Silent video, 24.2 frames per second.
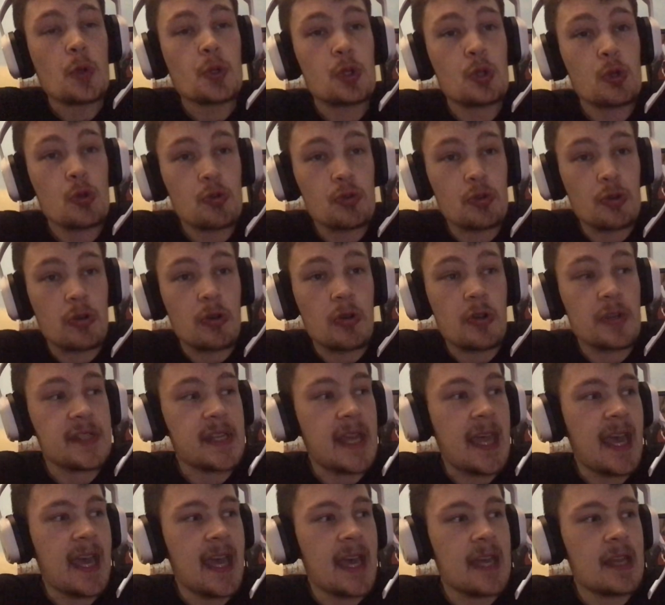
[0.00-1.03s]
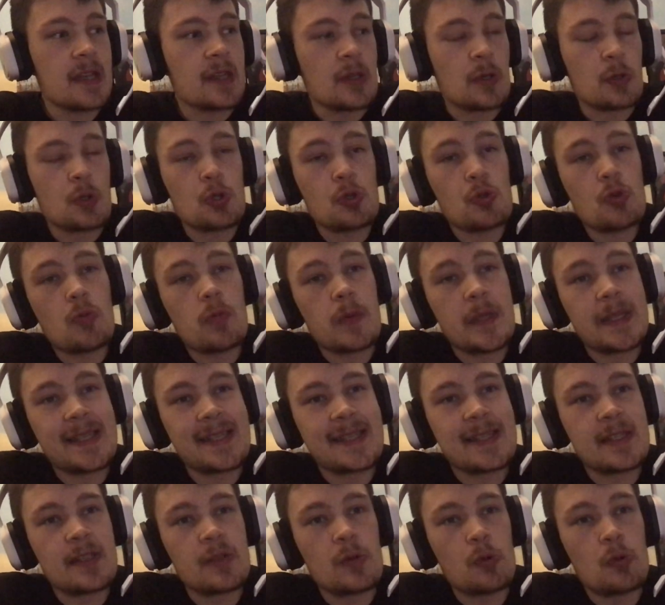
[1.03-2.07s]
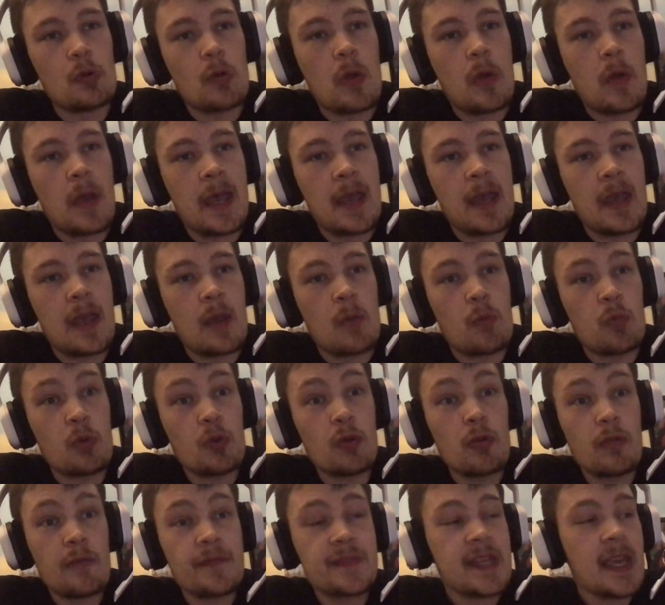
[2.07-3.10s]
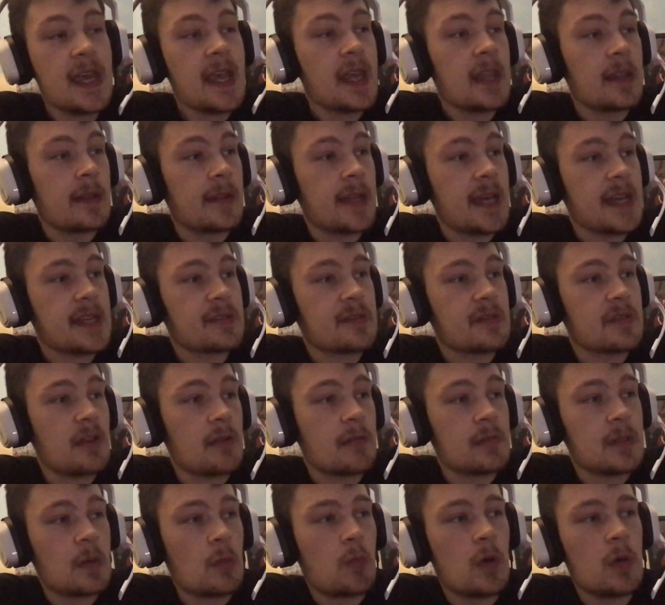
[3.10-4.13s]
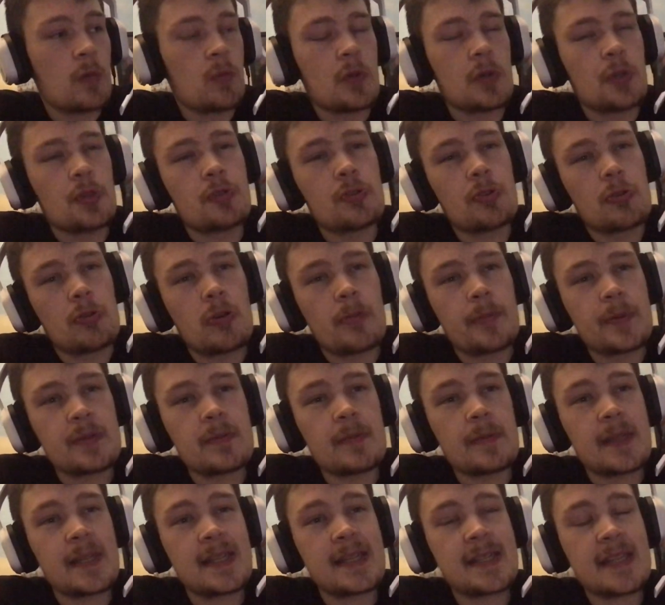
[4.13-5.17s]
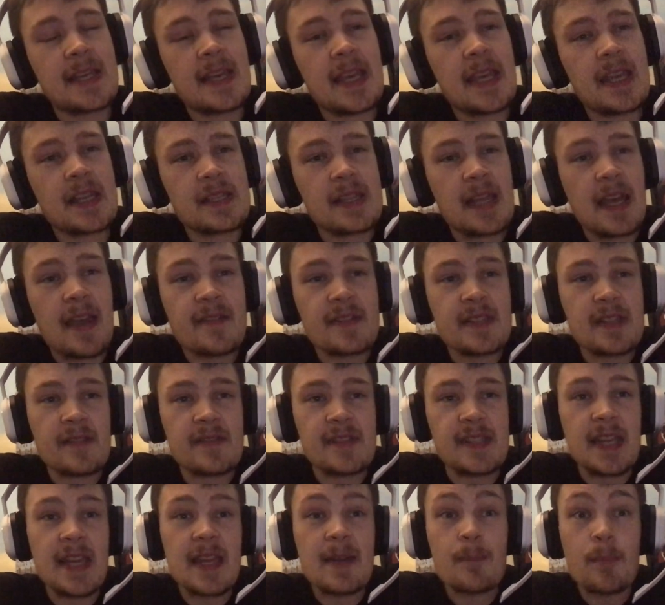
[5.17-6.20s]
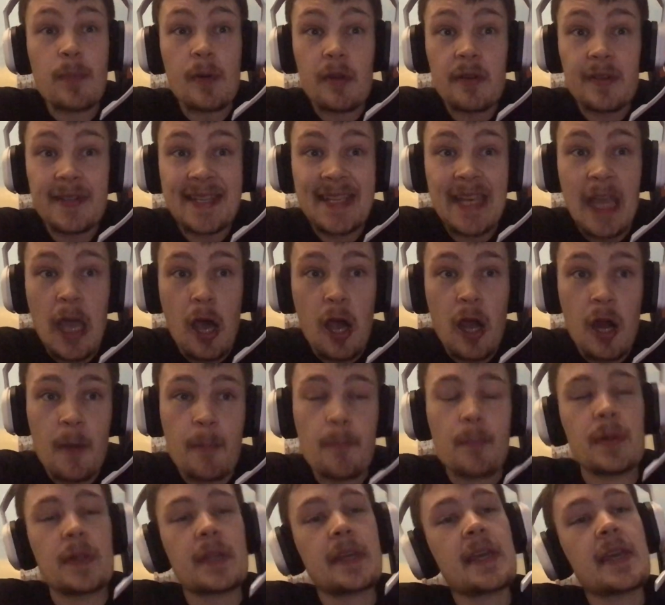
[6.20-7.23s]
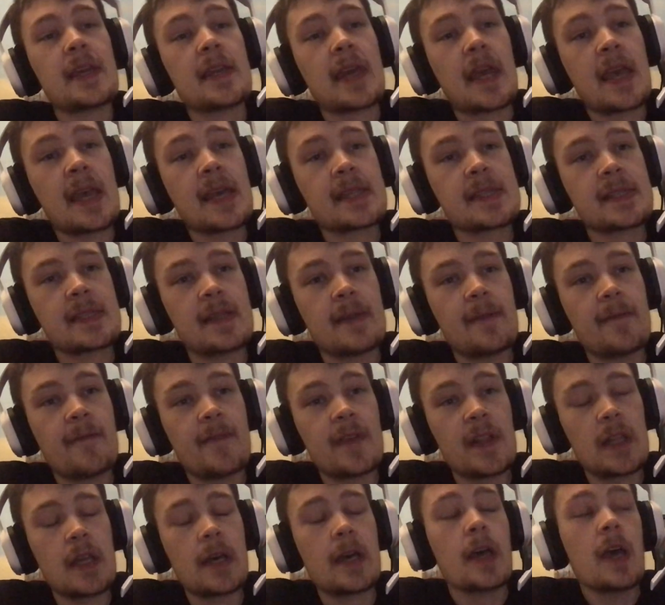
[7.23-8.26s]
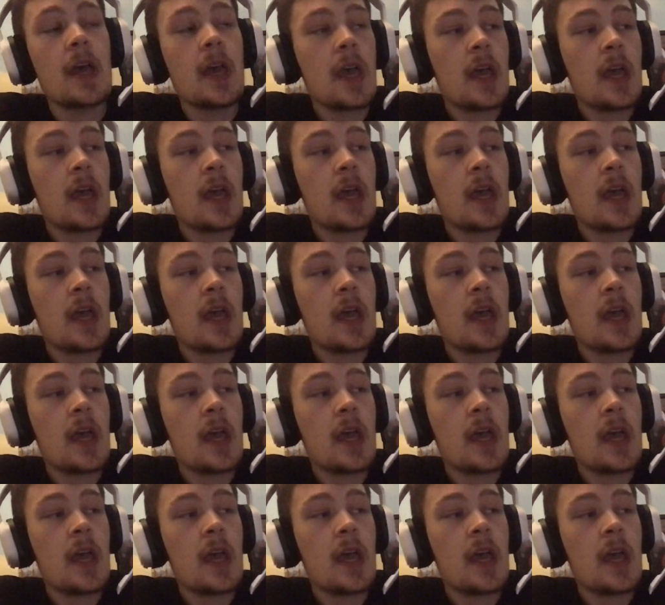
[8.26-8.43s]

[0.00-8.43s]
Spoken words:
2 draws, and 2 wins to Wolves. The last result was a 1-1 draw between the sides. As I've said, Burnley are playing Aston Villa.